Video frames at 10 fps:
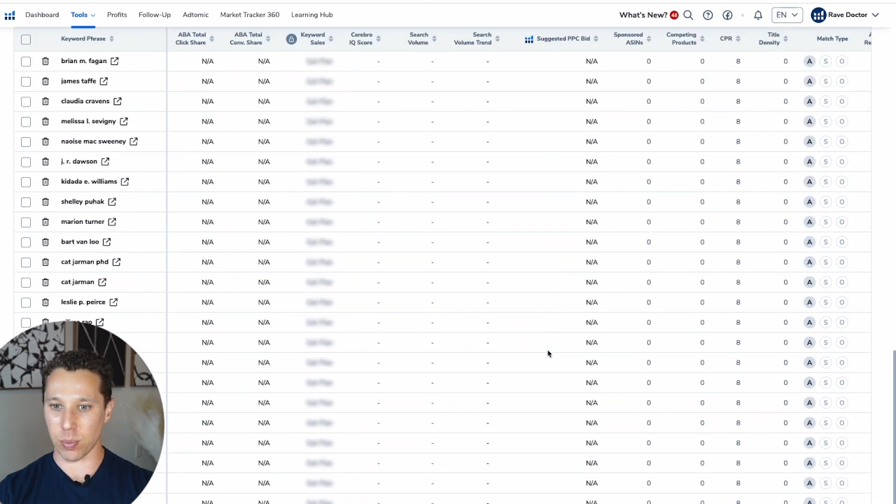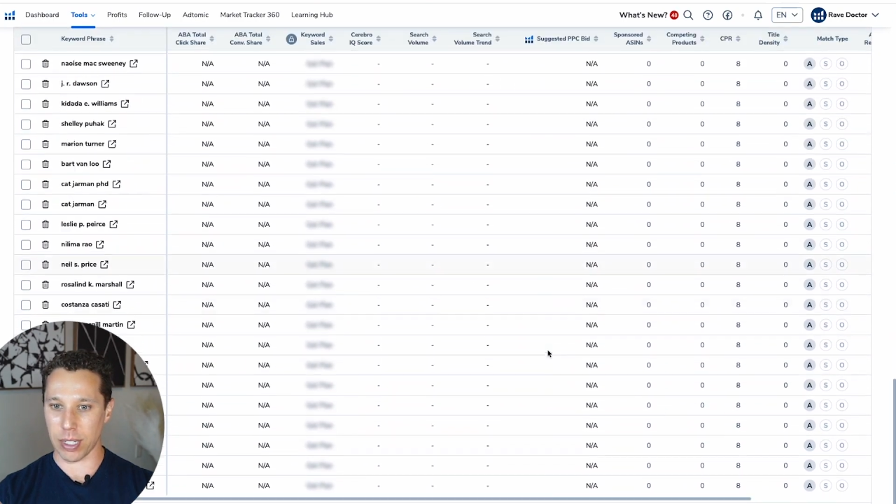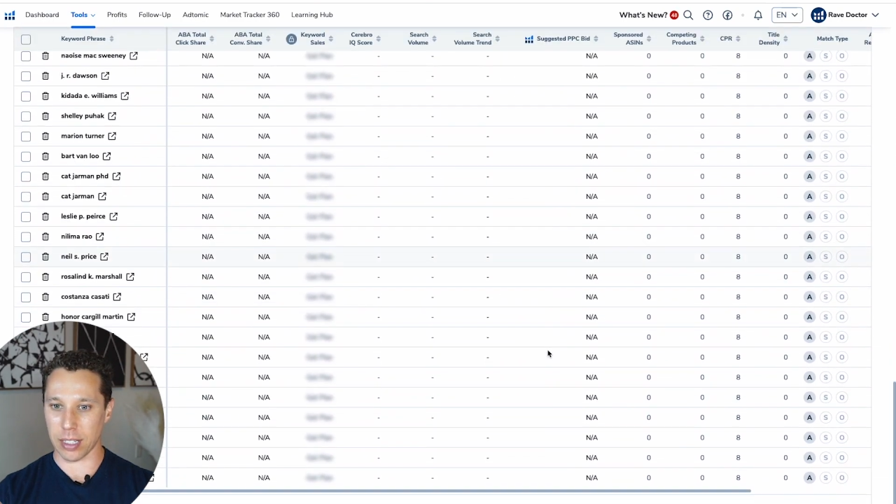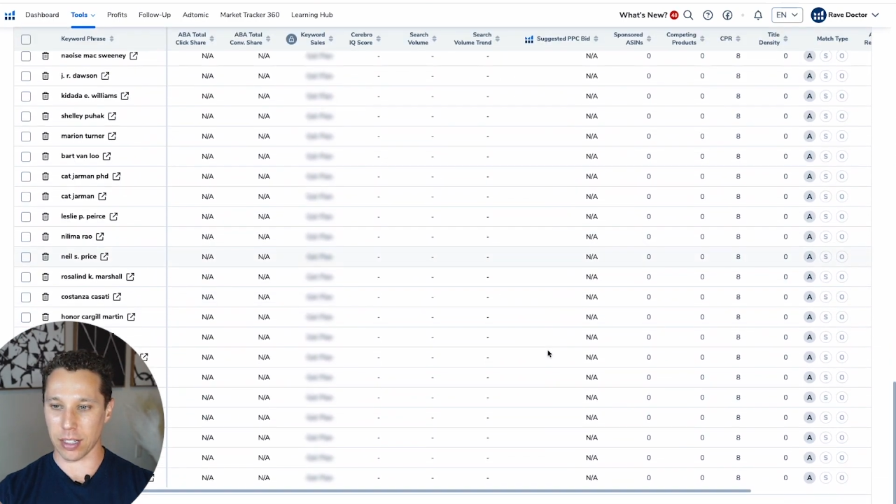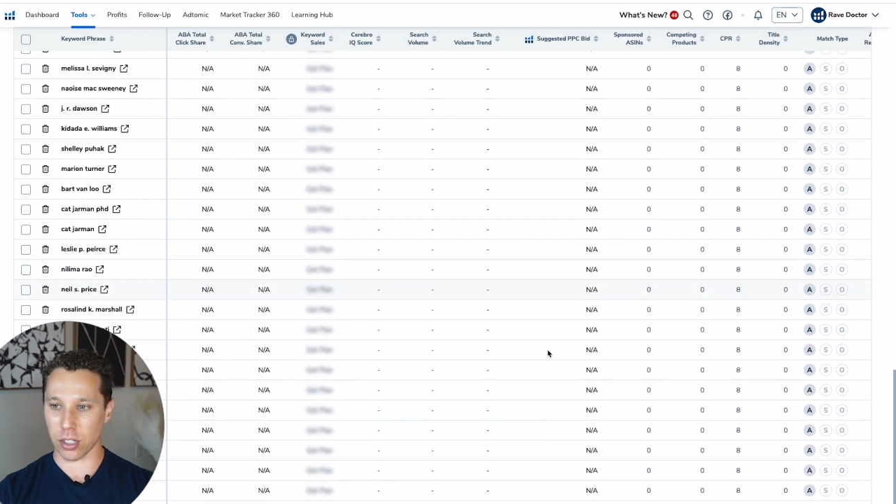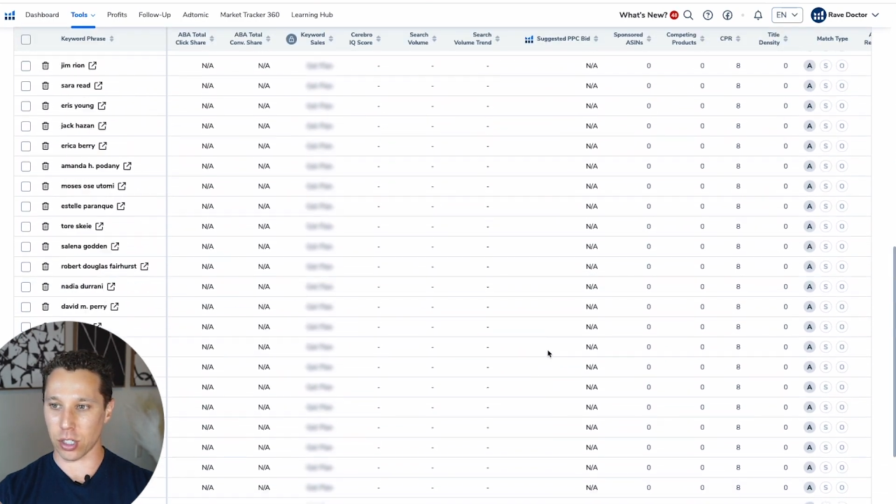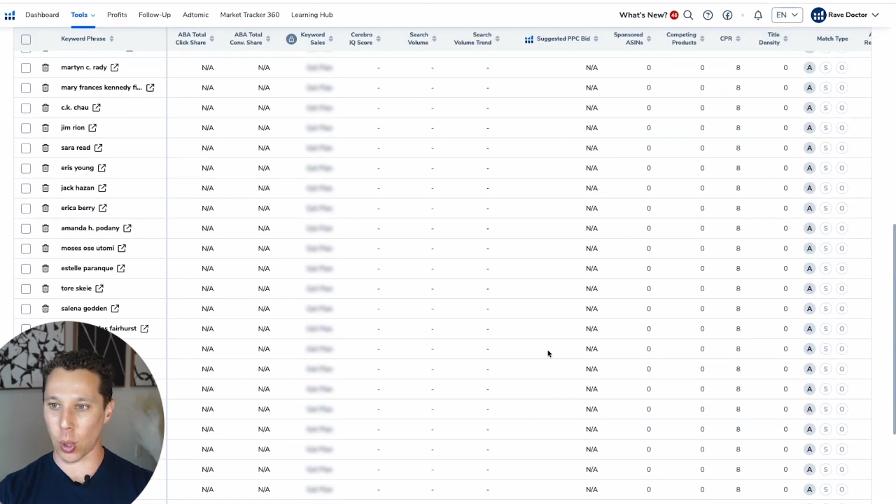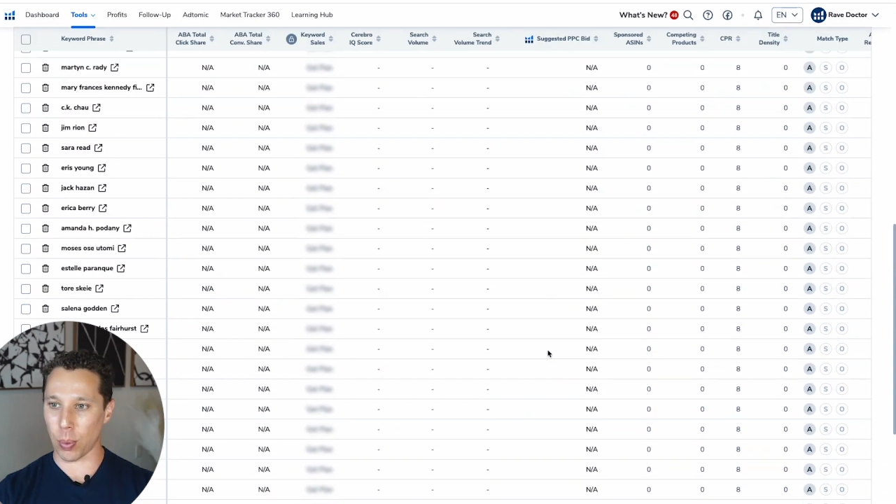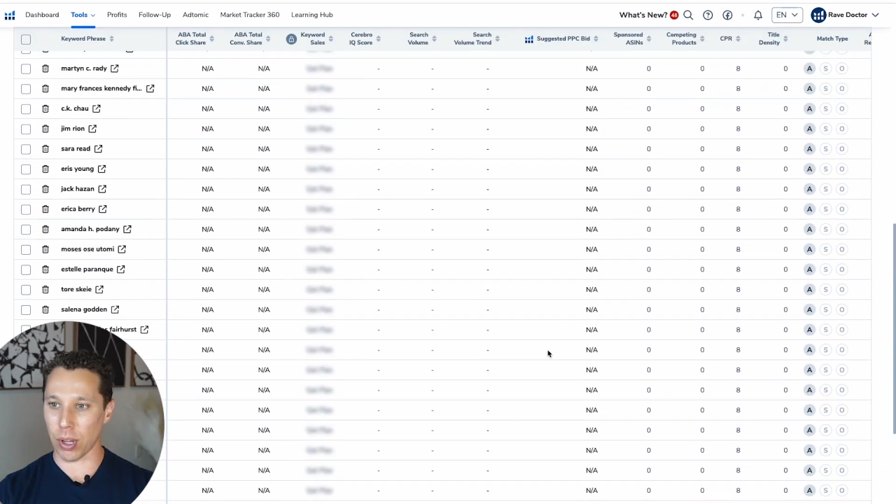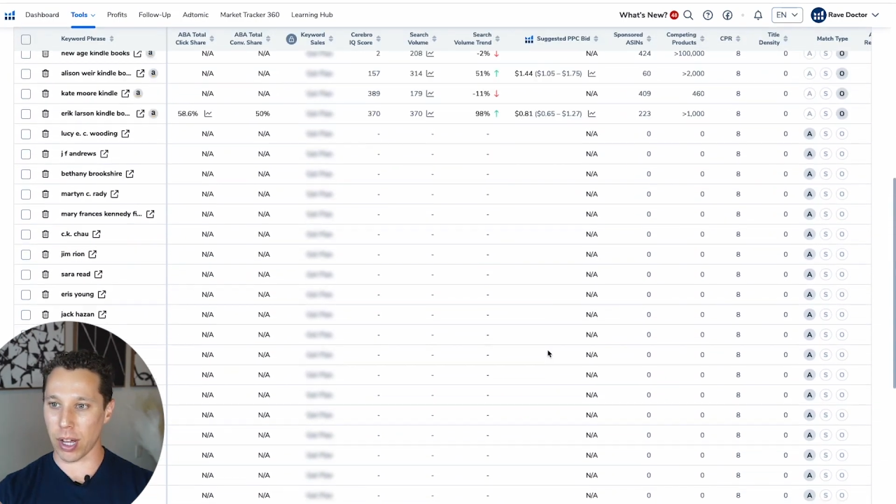means it doesn't show
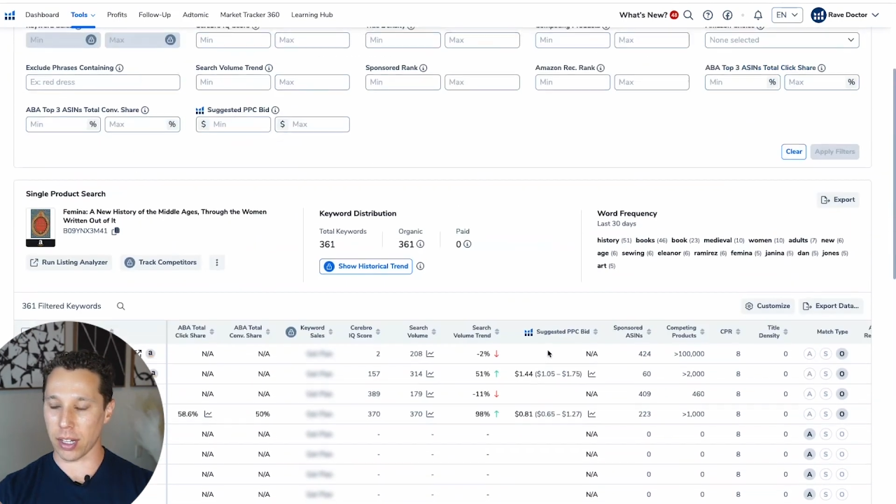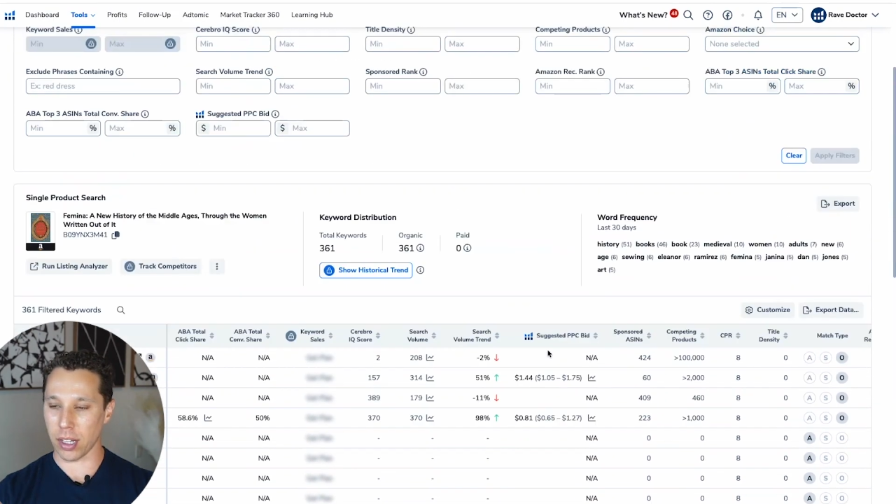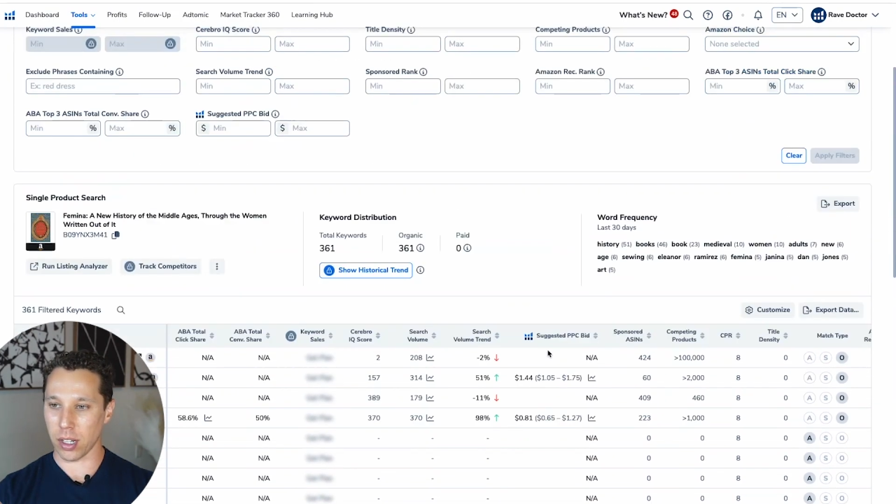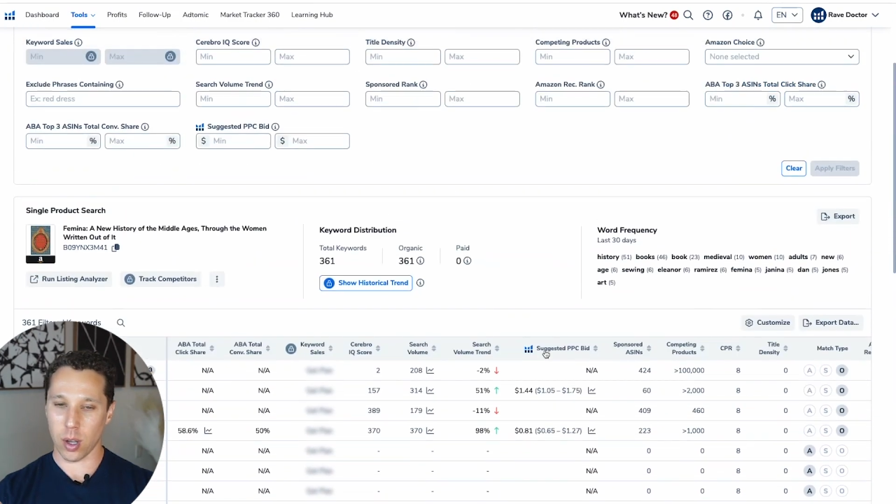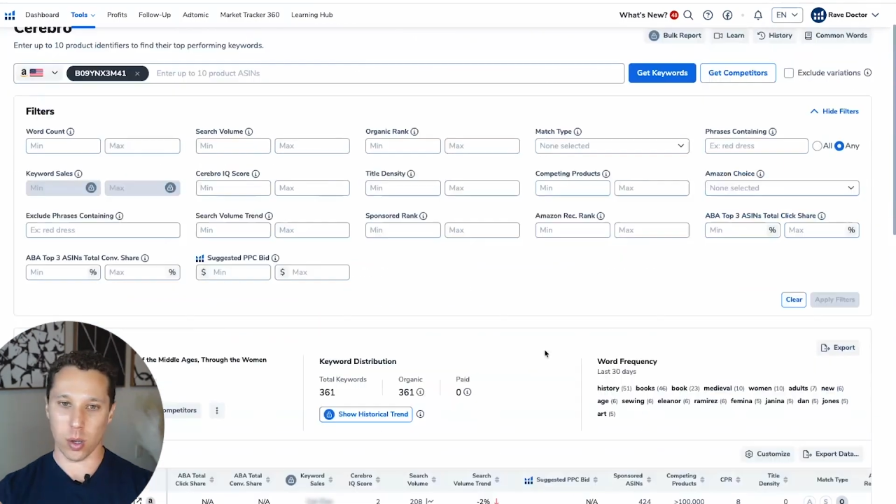up a lot.